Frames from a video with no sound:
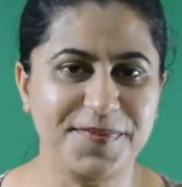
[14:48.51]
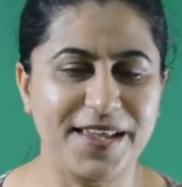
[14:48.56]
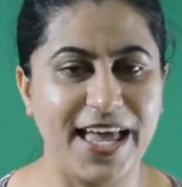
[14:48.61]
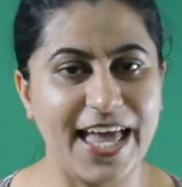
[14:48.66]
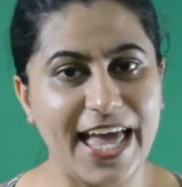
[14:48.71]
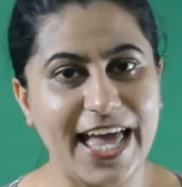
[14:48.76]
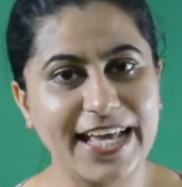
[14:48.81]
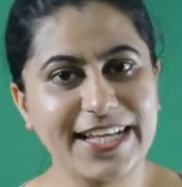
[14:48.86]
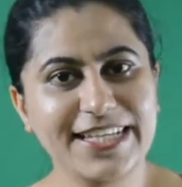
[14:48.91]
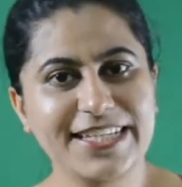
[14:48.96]

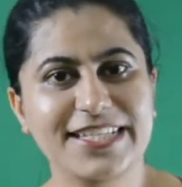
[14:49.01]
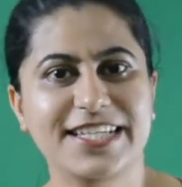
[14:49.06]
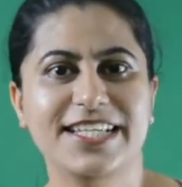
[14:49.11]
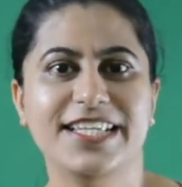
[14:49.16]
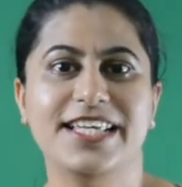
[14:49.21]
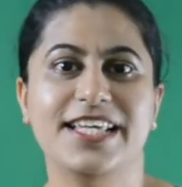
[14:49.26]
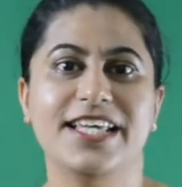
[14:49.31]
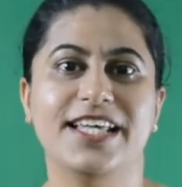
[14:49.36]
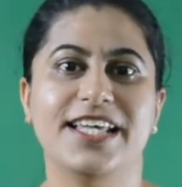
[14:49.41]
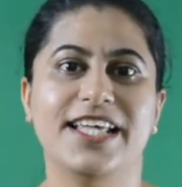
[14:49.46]
And
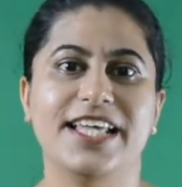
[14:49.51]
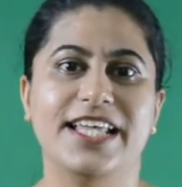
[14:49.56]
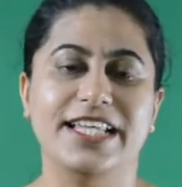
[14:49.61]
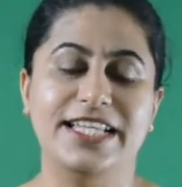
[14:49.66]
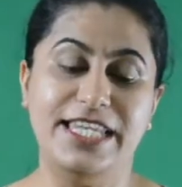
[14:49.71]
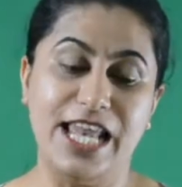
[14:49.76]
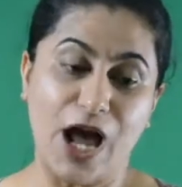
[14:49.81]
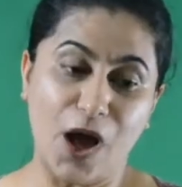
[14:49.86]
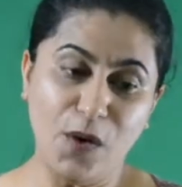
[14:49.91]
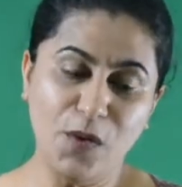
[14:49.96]

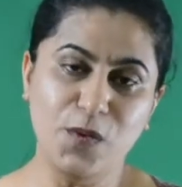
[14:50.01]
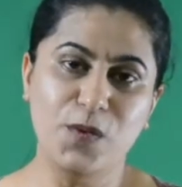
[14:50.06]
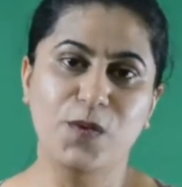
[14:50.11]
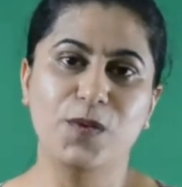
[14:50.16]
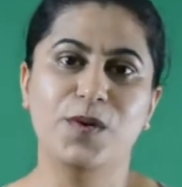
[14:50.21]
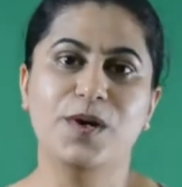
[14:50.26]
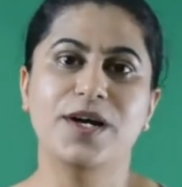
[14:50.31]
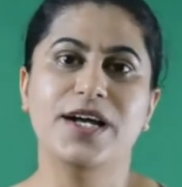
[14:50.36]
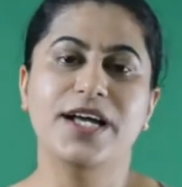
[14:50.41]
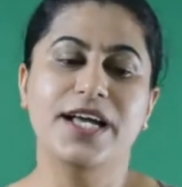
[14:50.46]
now,
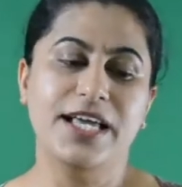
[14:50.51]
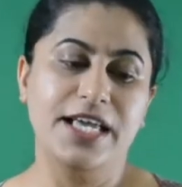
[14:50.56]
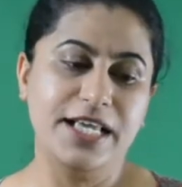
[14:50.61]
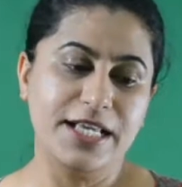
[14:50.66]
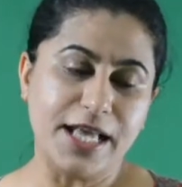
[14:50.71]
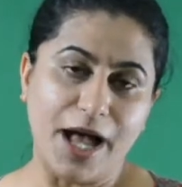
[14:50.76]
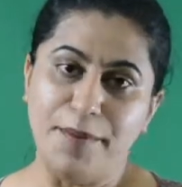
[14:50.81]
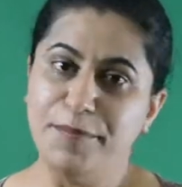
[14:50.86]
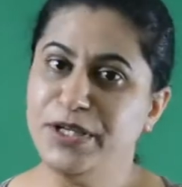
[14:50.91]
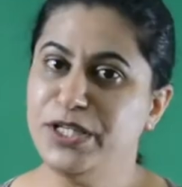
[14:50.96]

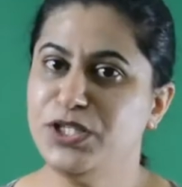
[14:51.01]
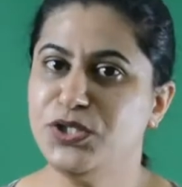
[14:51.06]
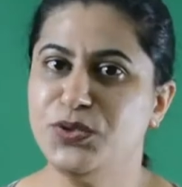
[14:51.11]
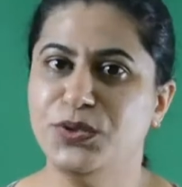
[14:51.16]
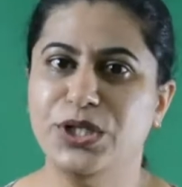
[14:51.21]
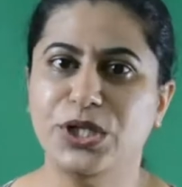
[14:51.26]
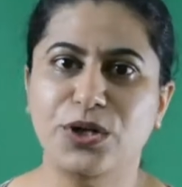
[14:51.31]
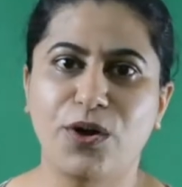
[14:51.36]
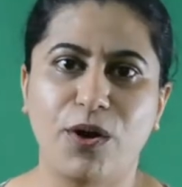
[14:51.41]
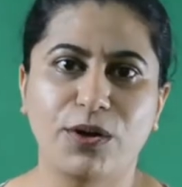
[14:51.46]
coming to
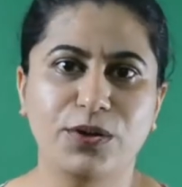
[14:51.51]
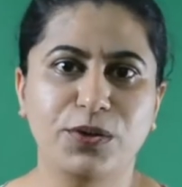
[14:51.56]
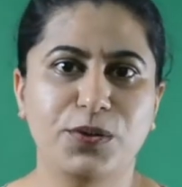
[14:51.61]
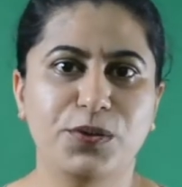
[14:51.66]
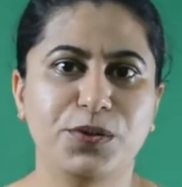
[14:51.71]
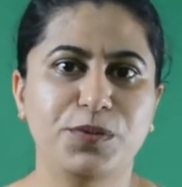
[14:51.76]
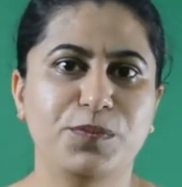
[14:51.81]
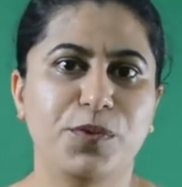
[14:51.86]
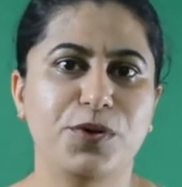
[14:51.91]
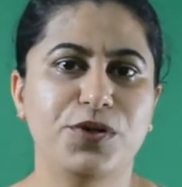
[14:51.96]
the
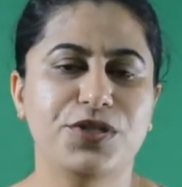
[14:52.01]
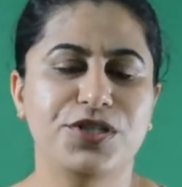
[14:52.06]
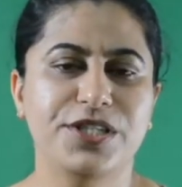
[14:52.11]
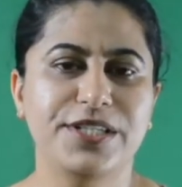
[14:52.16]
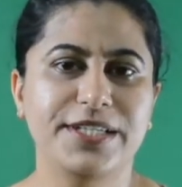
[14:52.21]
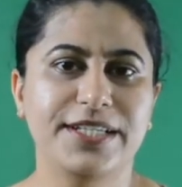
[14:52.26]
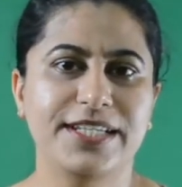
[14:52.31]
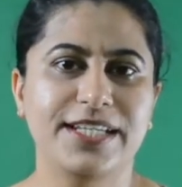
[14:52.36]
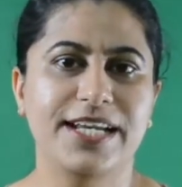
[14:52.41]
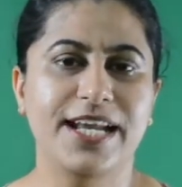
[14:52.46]
conclude portion,
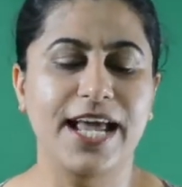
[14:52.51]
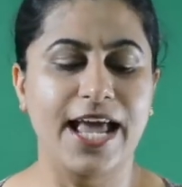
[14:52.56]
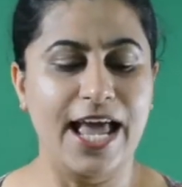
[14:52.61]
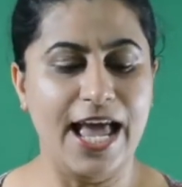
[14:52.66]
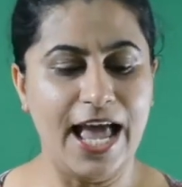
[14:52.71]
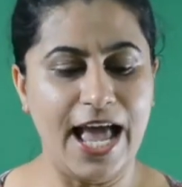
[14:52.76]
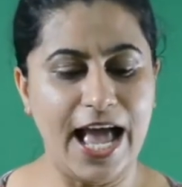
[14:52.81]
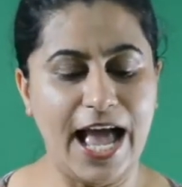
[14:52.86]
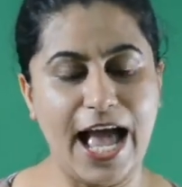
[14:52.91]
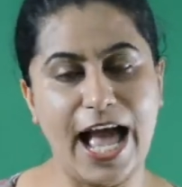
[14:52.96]

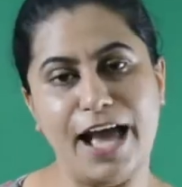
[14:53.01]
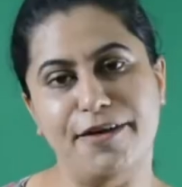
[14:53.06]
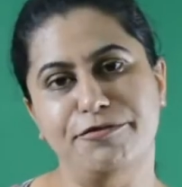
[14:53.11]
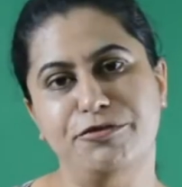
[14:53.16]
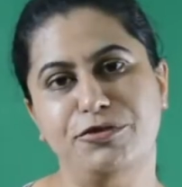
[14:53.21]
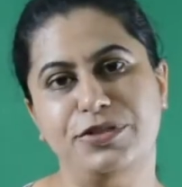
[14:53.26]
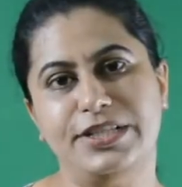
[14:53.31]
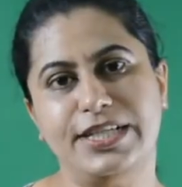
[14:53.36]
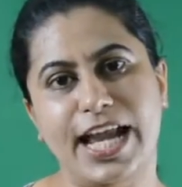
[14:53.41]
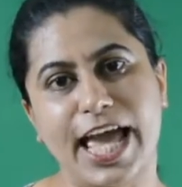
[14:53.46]
I
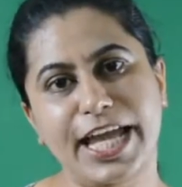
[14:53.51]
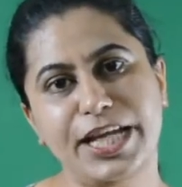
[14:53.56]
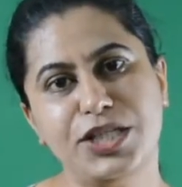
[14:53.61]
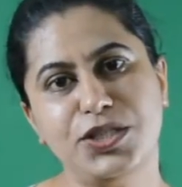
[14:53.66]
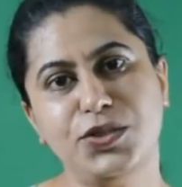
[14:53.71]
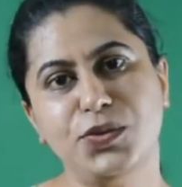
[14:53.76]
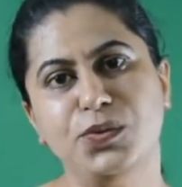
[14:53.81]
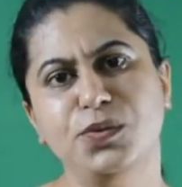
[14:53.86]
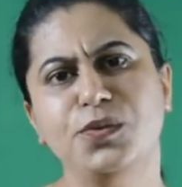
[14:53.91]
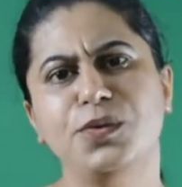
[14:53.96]
would like
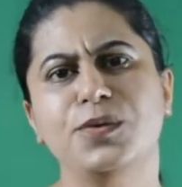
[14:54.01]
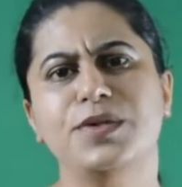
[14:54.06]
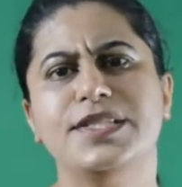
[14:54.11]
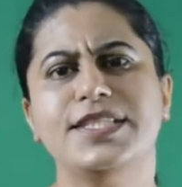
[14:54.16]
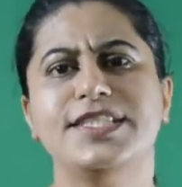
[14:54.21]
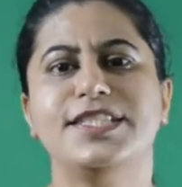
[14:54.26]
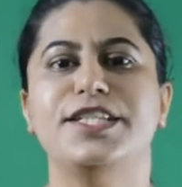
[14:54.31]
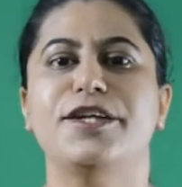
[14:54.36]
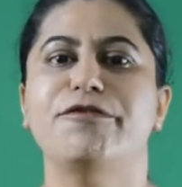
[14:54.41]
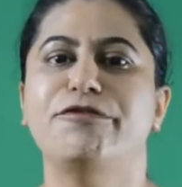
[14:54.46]
to
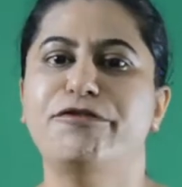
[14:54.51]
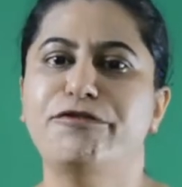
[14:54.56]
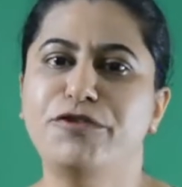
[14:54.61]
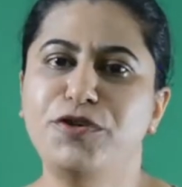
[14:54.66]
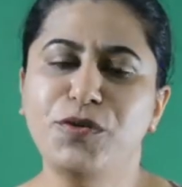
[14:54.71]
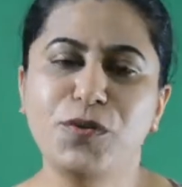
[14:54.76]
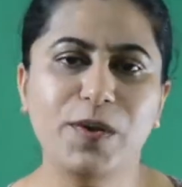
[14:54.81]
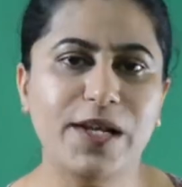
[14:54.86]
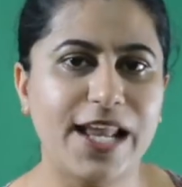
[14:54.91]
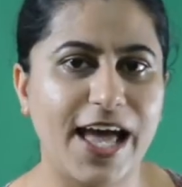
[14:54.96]
say
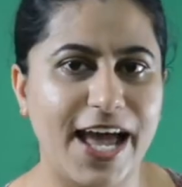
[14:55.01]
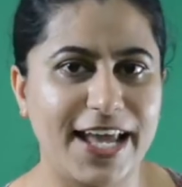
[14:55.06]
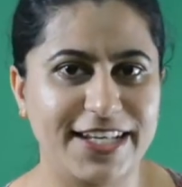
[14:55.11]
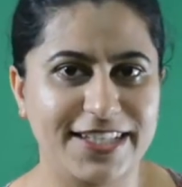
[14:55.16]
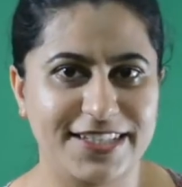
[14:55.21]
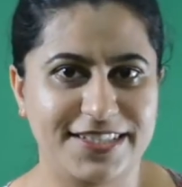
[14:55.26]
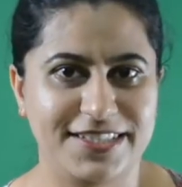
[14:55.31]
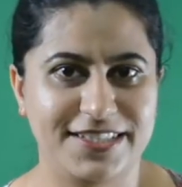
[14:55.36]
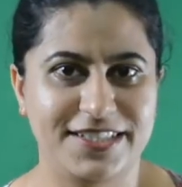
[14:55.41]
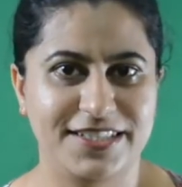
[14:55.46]
few
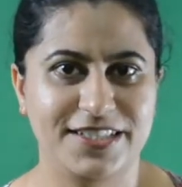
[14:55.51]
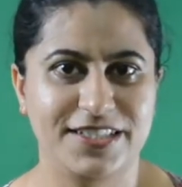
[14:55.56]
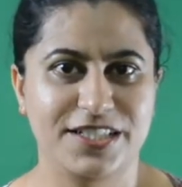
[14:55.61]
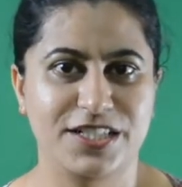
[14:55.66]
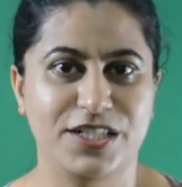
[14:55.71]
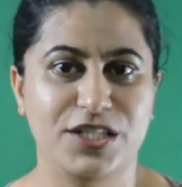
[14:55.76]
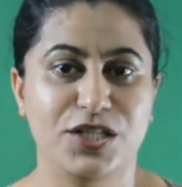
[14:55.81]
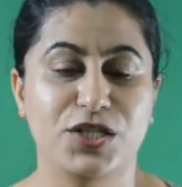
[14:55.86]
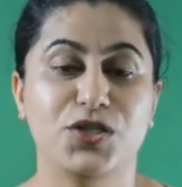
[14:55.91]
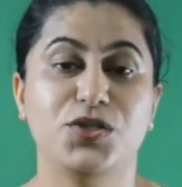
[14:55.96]
lines
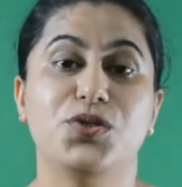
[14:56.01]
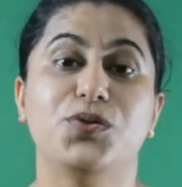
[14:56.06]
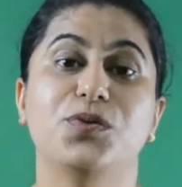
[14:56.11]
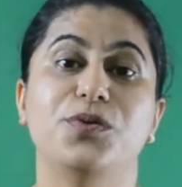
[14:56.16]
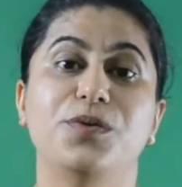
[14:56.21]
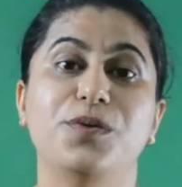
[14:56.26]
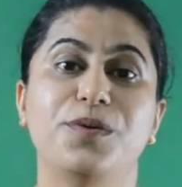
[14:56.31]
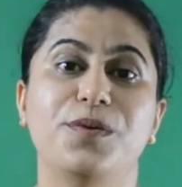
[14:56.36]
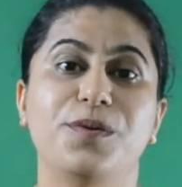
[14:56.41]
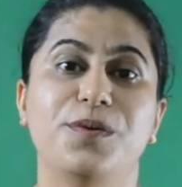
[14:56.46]

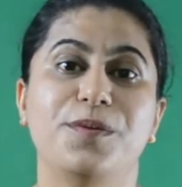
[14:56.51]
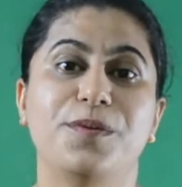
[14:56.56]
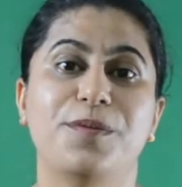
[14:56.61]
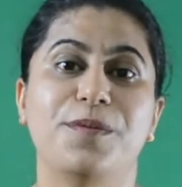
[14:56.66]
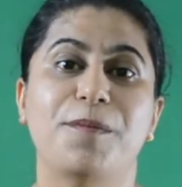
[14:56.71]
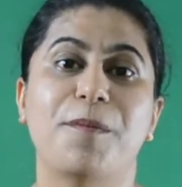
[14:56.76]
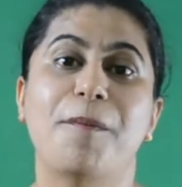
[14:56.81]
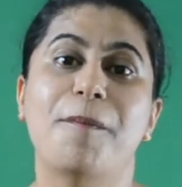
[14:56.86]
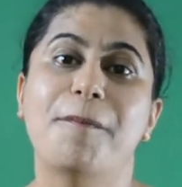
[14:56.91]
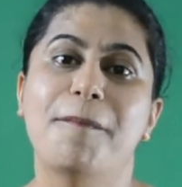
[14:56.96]
to
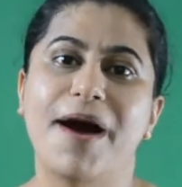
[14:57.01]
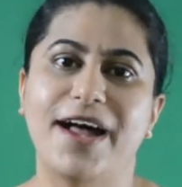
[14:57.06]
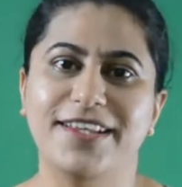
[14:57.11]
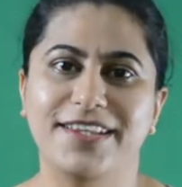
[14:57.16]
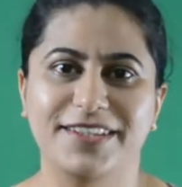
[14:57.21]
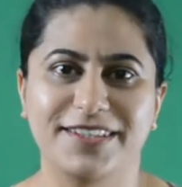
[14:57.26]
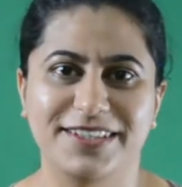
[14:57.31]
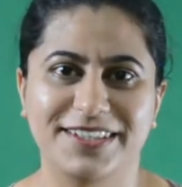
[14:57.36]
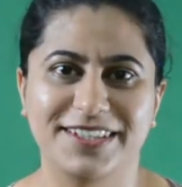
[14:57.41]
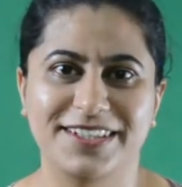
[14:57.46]
mother.